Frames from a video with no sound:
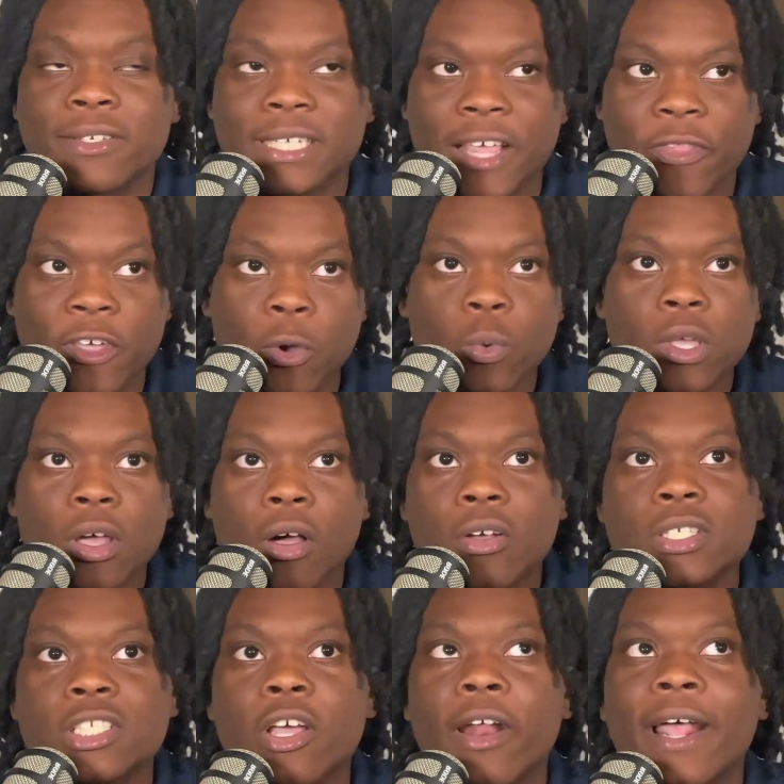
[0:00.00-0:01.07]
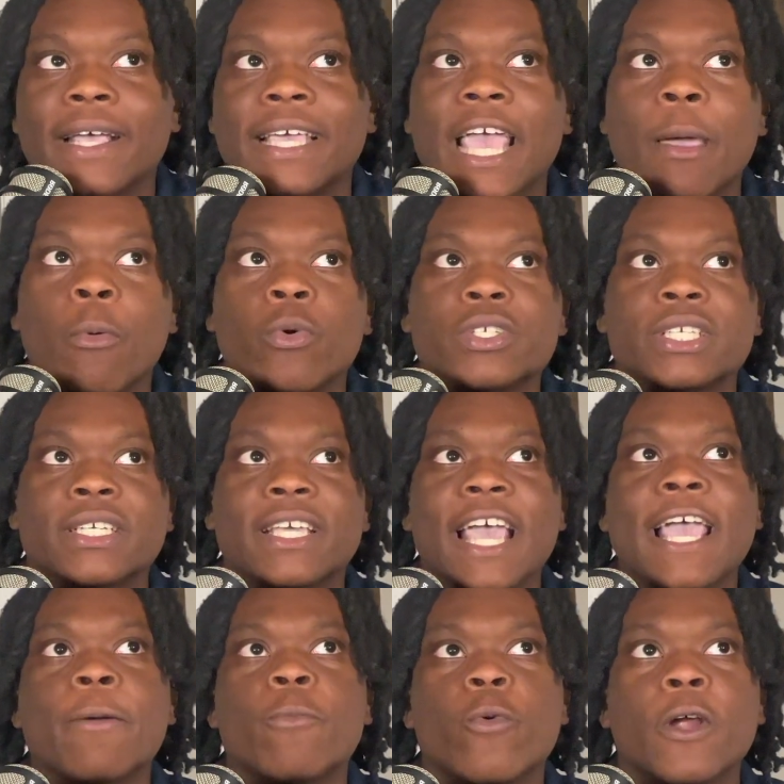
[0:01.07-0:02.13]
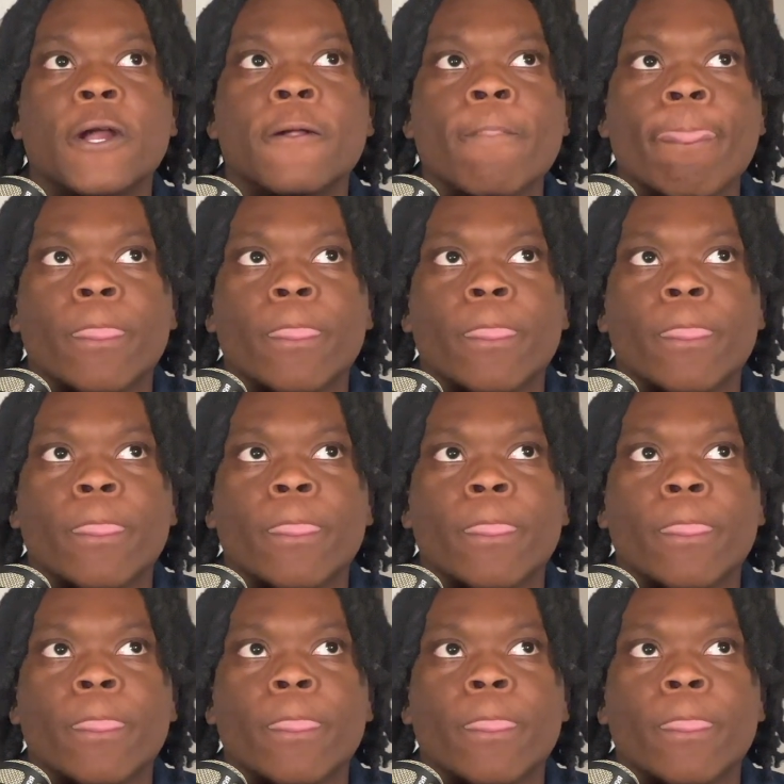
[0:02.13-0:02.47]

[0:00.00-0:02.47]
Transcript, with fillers: I think we all saw that game was a game where